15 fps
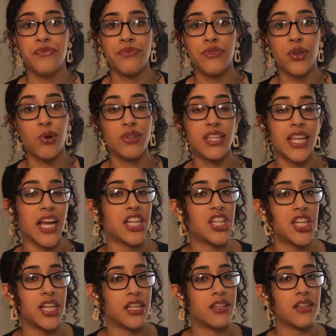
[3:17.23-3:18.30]
those
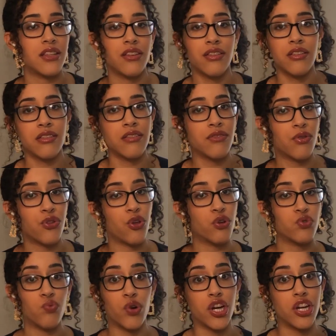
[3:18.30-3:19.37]
sections, or
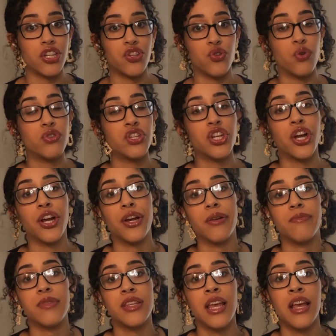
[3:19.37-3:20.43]
those words, those
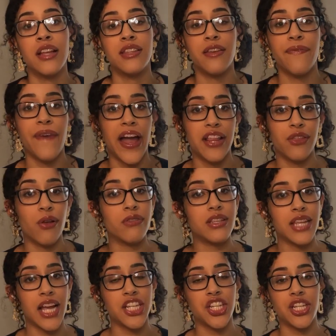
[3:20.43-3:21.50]
terms, to find those
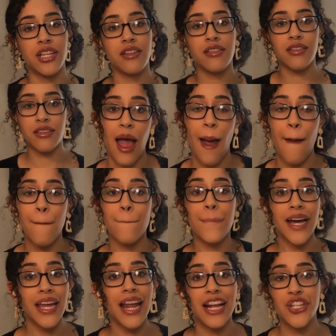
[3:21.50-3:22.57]
sections.
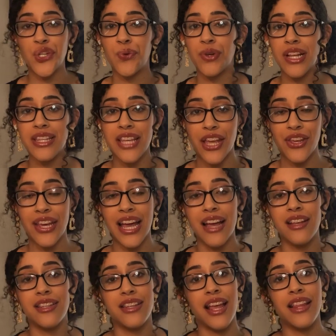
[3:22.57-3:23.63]
But I do want to tell you
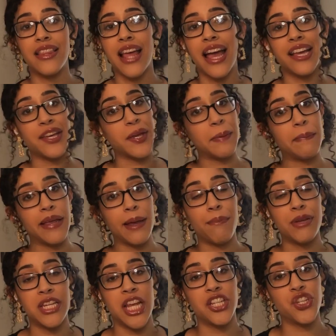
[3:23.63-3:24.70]
guys that that could be a
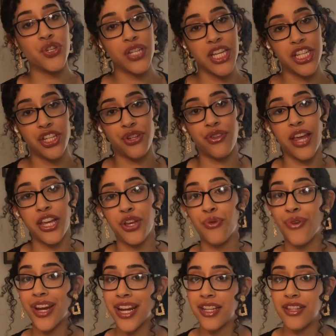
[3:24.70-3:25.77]
potential issue that you
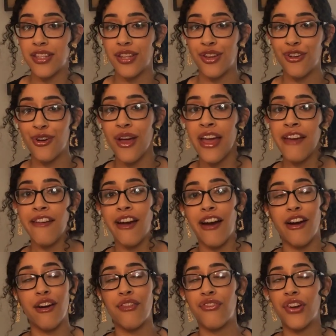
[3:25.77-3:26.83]
run into.
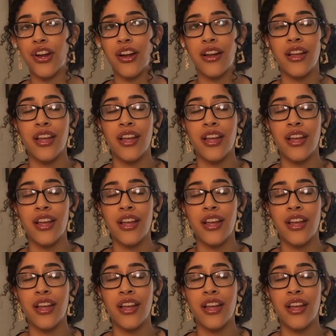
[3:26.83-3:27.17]
However,